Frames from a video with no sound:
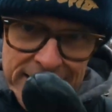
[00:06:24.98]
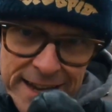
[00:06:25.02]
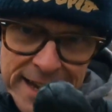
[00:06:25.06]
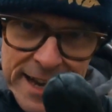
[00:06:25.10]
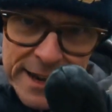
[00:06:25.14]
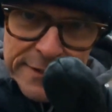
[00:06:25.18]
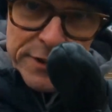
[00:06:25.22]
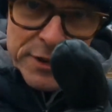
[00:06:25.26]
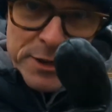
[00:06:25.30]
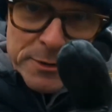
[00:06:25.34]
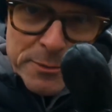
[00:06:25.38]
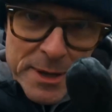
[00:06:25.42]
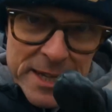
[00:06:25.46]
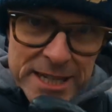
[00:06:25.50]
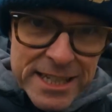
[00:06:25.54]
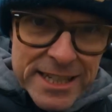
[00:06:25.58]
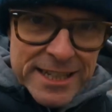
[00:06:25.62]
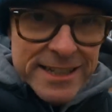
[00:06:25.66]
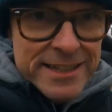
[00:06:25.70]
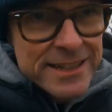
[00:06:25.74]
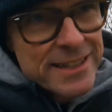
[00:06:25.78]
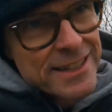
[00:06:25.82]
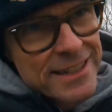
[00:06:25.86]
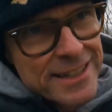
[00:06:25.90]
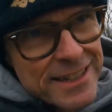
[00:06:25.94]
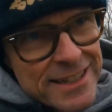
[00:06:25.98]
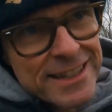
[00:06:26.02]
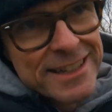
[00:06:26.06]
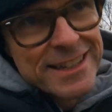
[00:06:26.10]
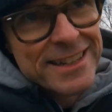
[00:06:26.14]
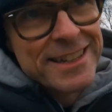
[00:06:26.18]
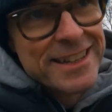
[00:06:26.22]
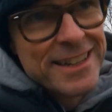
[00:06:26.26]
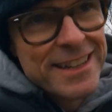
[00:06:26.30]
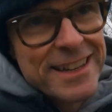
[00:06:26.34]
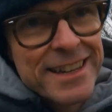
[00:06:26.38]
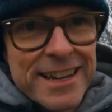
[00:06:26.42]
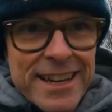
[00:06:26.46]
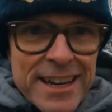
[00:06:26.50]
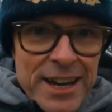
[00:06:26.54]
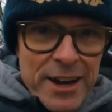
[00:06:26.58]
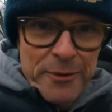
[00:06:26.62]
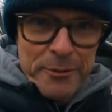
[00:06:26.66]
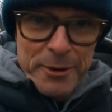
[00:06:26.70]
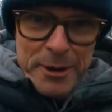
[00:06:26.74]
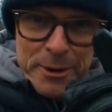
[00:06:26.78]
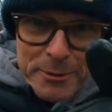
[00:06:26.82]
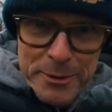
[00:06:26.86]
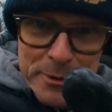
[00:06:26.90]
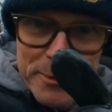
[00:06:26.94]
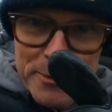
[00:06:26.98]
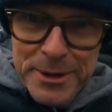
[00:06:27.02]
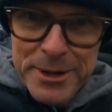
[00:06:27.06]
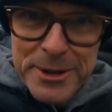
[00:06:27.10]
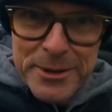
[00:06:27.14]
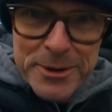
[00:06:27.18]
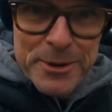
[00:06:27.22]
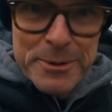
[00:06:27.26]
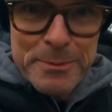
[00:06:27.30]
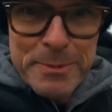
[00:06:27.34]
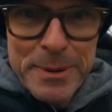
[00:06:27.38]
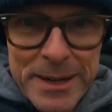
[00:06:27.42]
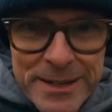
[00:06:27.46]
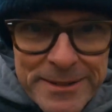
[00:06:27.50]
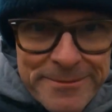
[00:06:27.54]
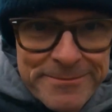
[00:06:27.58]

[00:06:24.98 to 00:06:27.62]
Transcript: Have a good week. We will regroup.